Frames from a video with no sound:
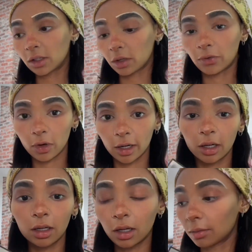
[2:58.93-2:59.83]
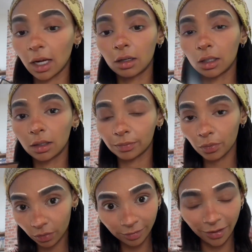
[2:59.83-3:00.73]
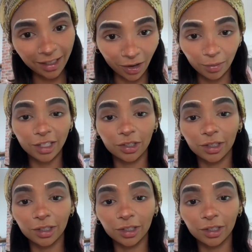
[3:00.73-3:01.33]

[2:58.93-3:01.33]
4. This is called bronzer.